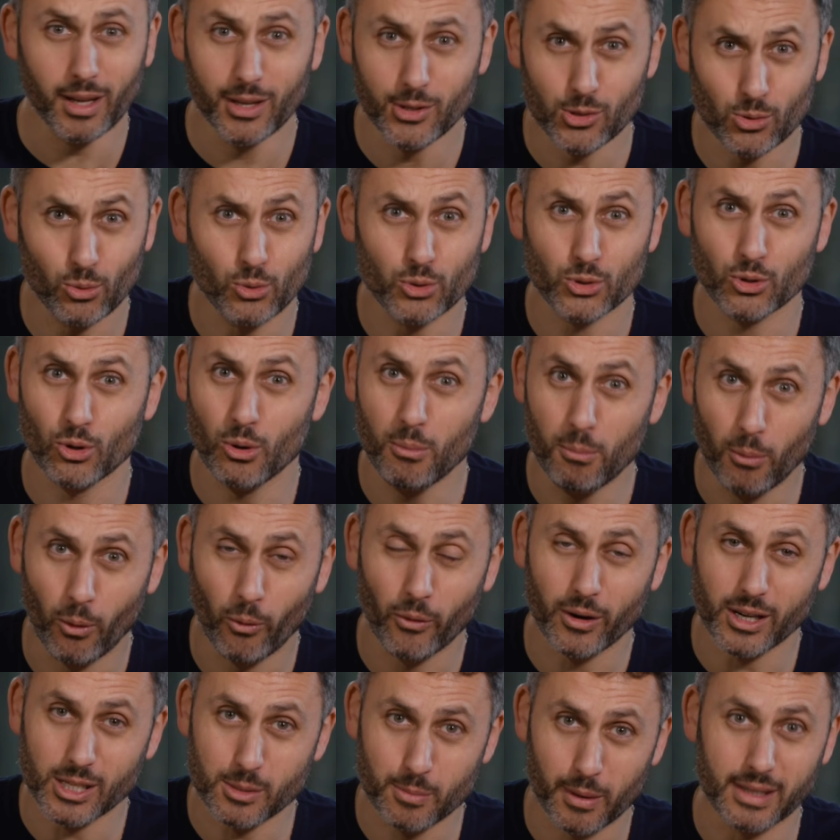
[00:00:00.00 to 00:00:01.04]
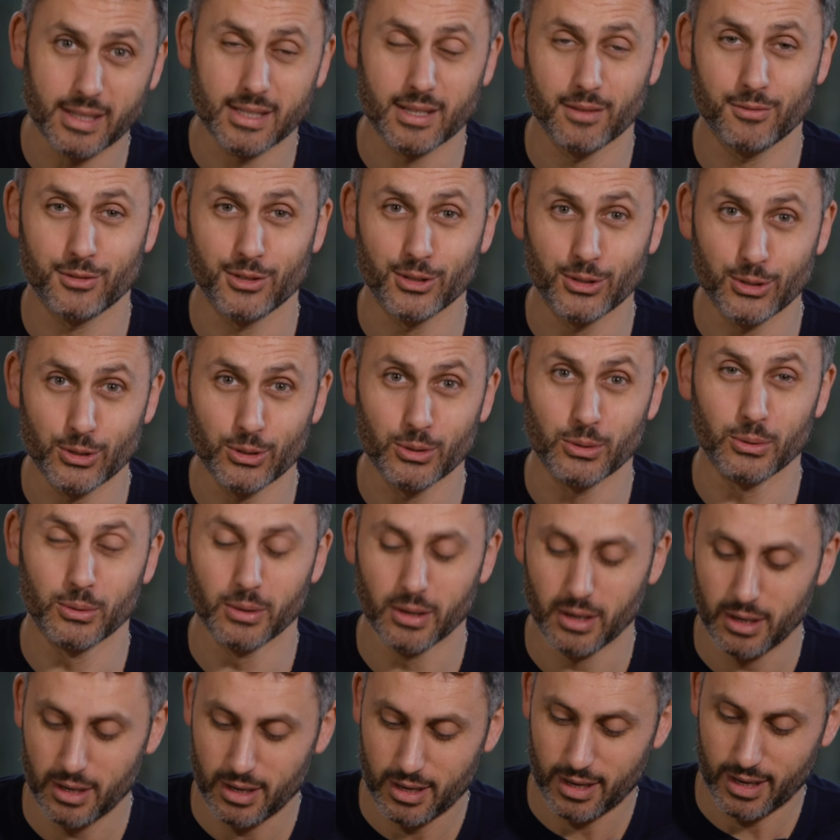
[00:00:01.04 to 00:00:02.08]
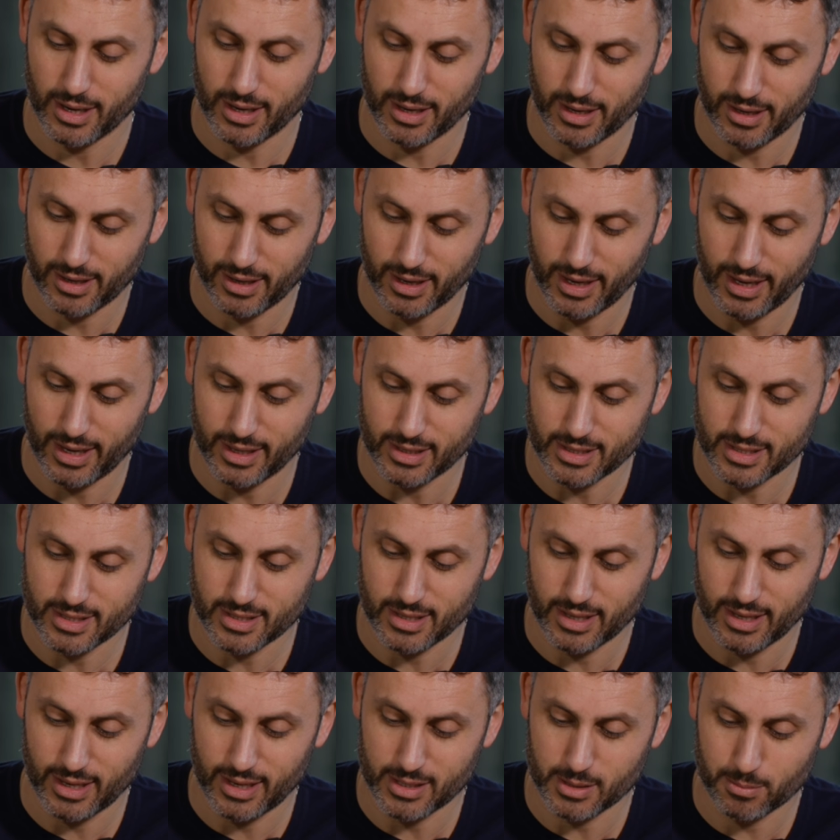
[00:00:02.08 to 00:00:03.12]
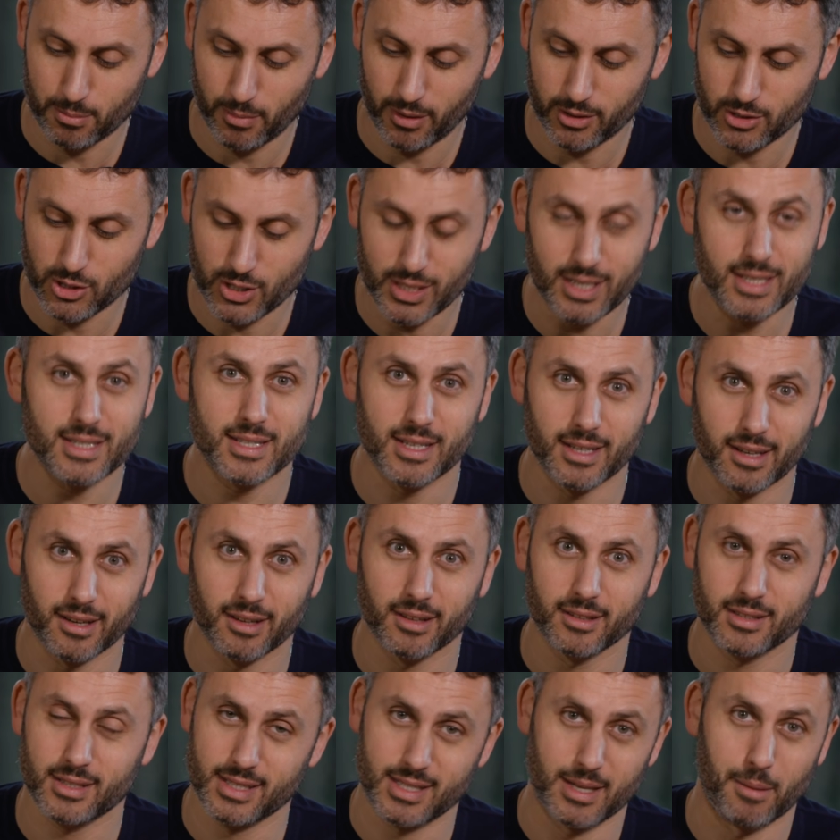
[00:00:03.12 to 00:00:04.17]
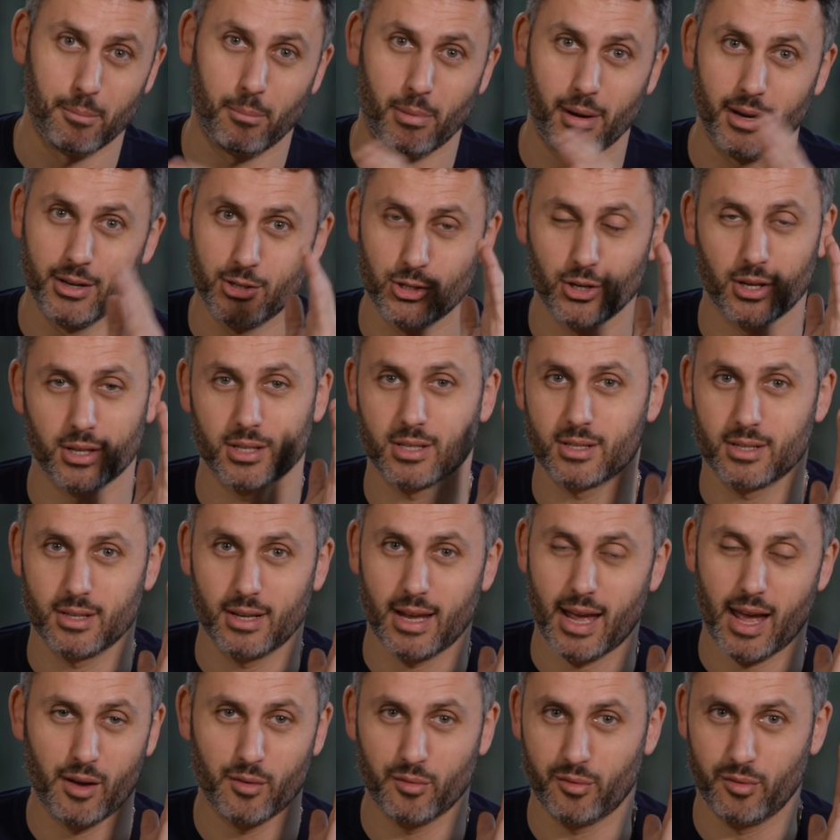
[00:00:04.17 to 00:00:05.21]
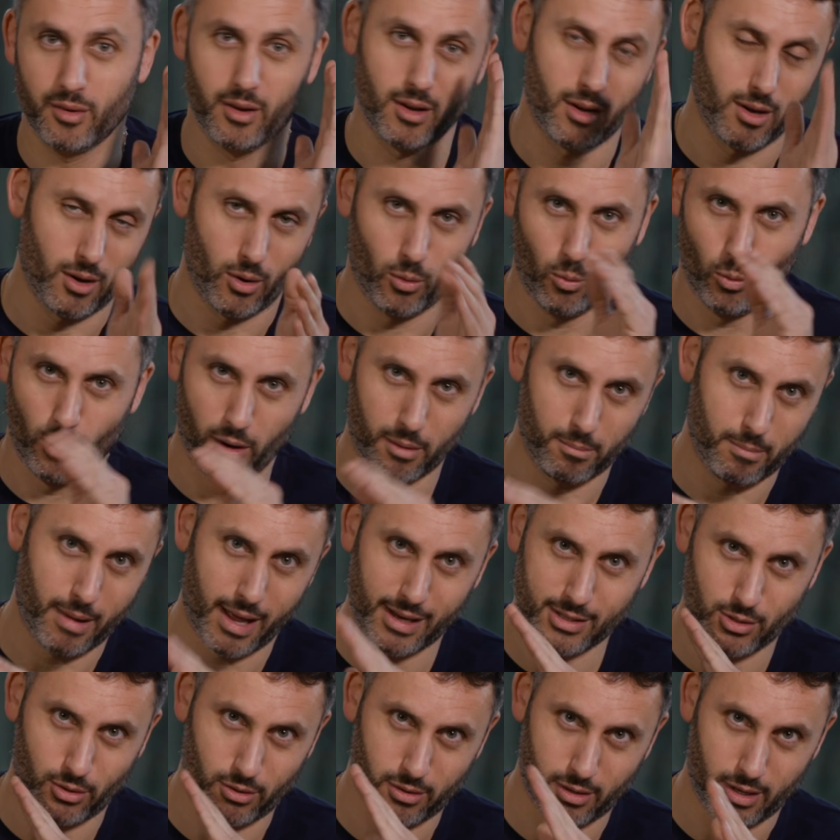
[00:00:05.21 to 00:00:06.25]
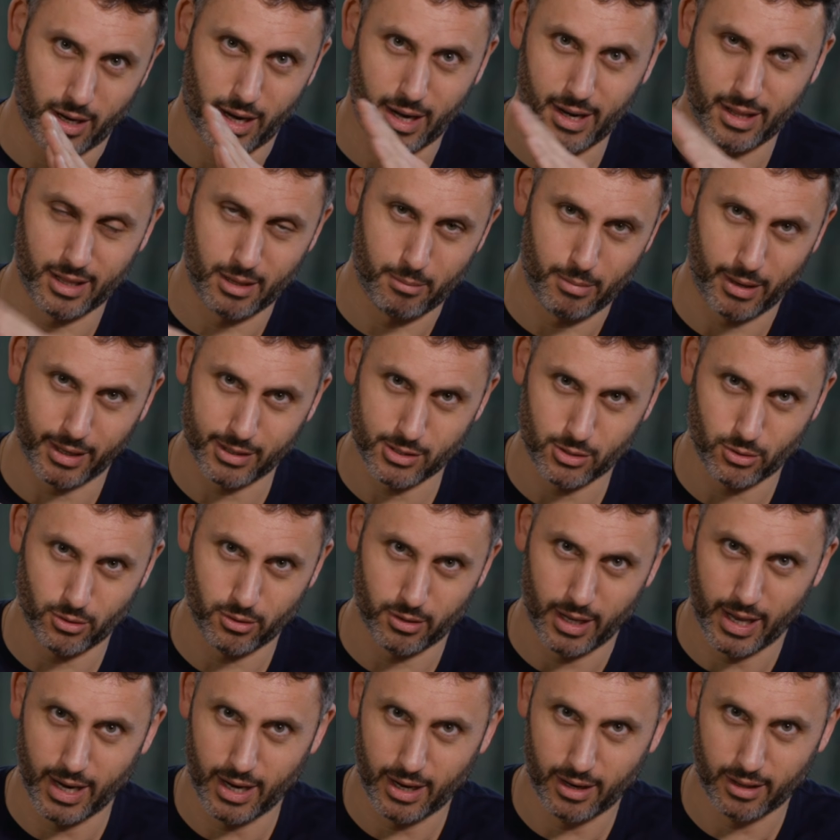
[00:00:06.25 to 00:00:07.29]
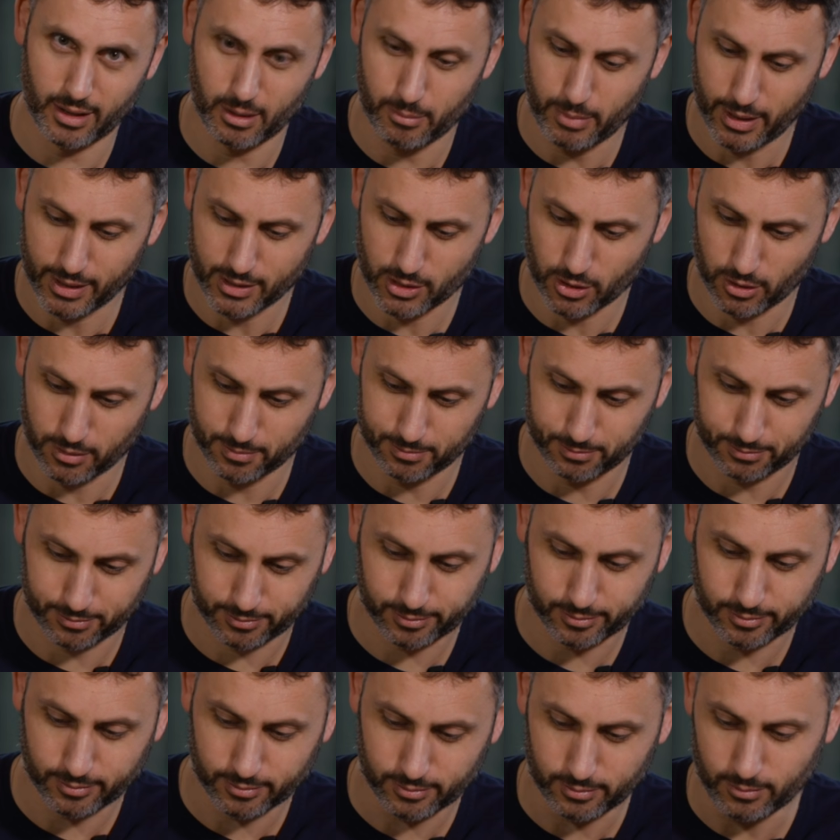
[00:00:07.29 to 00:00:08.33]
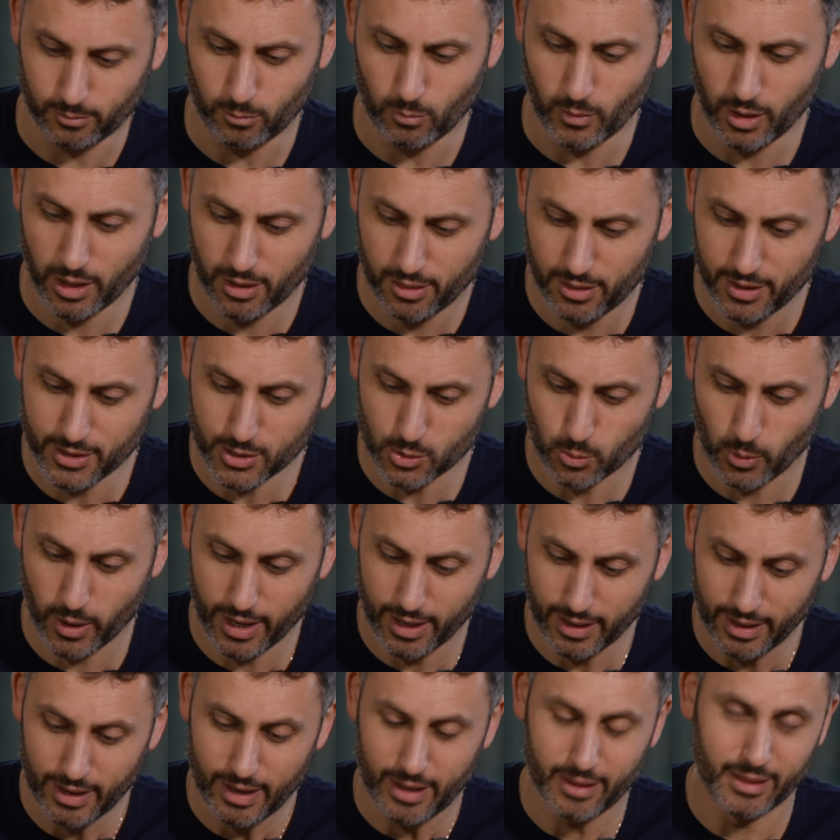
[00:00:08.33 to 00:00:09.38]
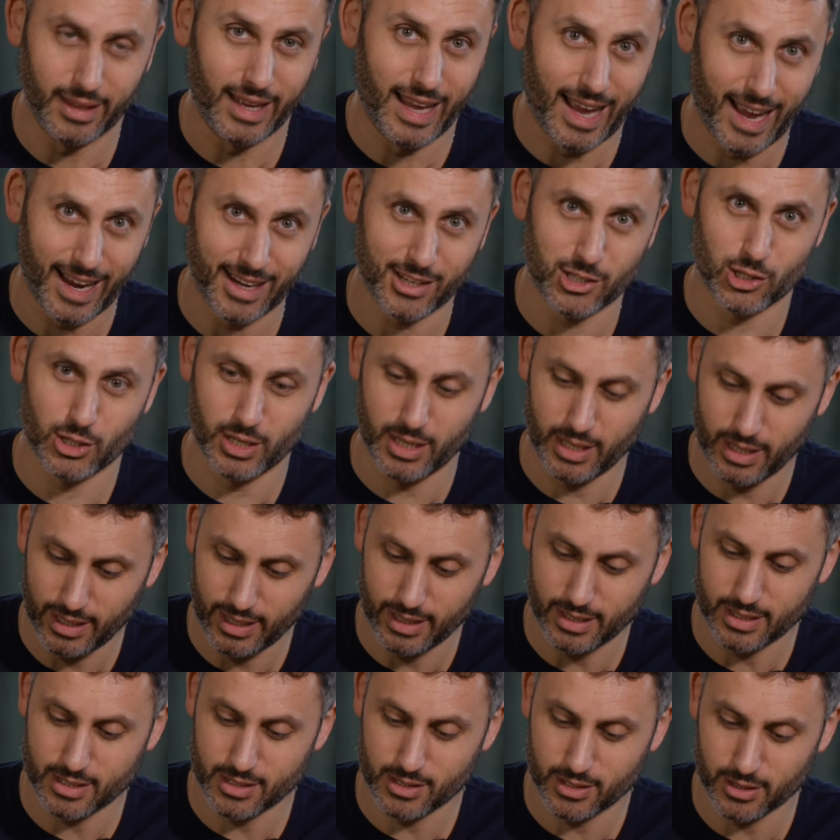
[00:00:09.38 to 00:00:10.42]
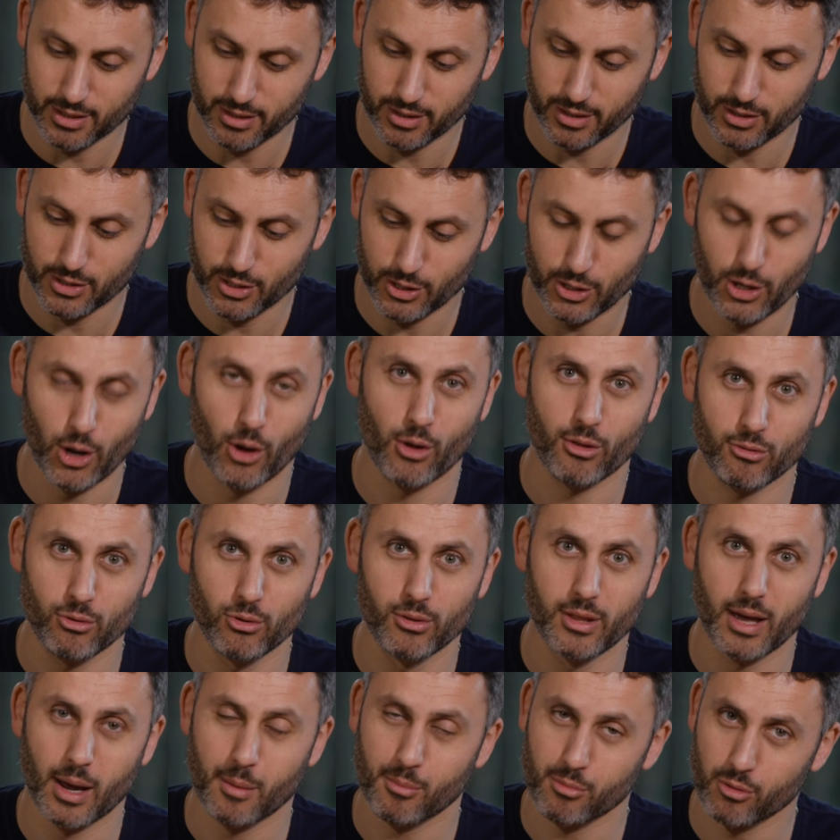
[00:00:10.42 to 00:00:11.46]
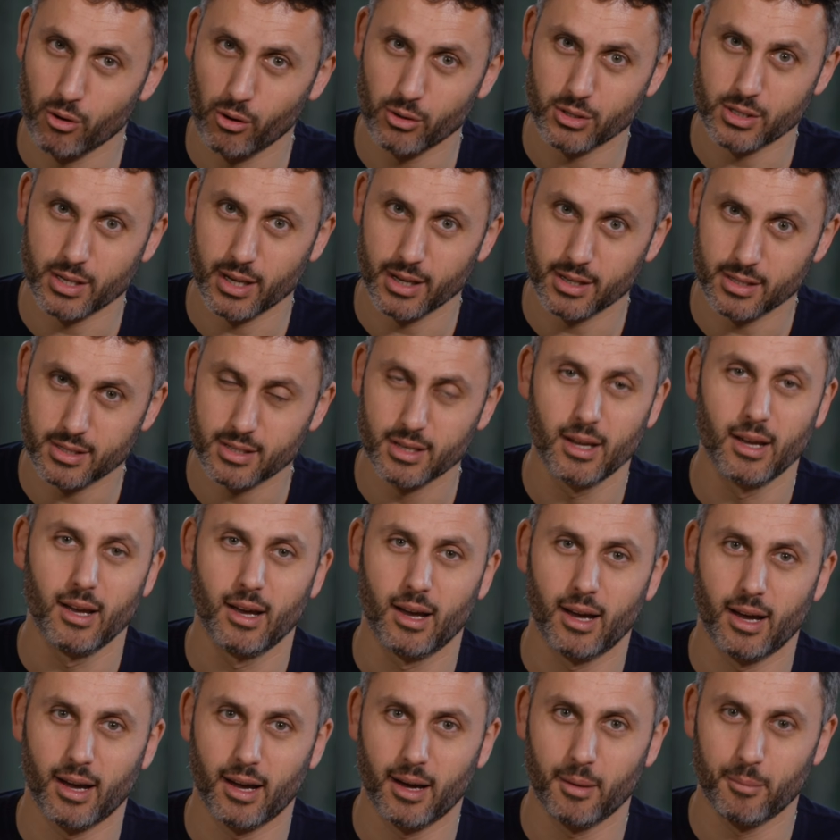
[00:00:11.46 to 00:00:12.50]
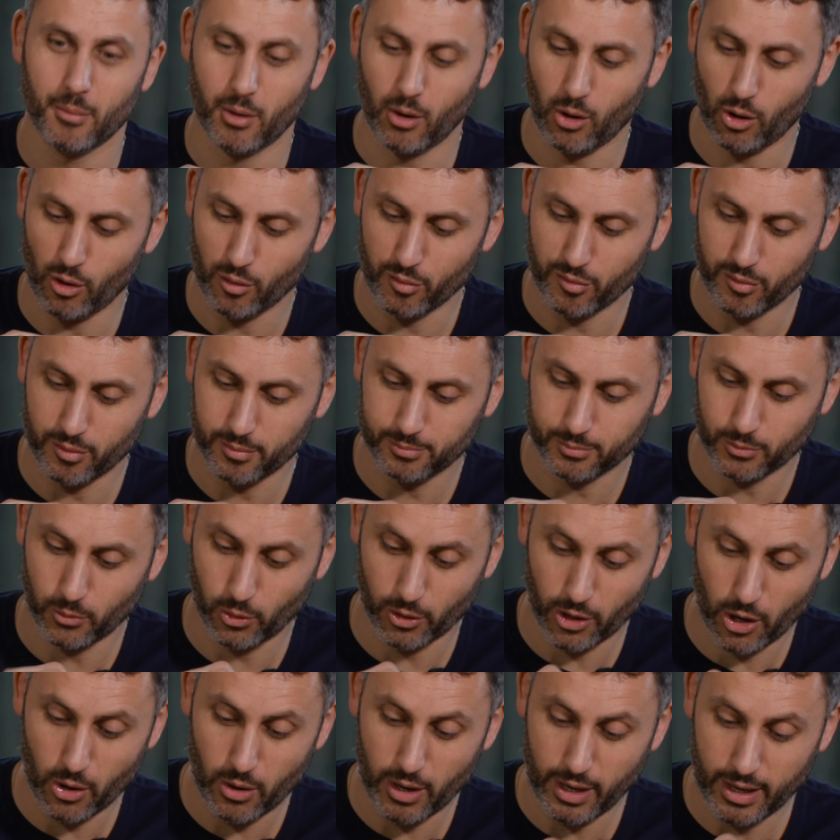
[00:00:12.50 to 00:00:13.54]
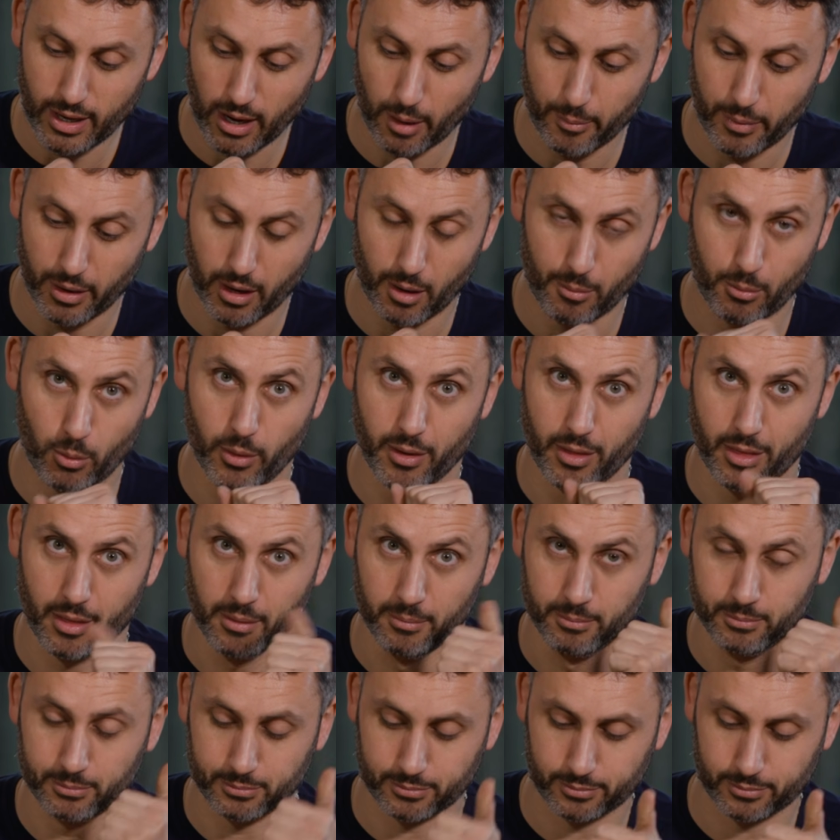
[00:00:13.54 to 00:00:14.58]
it's also more expensive to do. It's much easier to simply just have one baton, another baton, another baton. This way, they actually need to go through that process of not only coming up with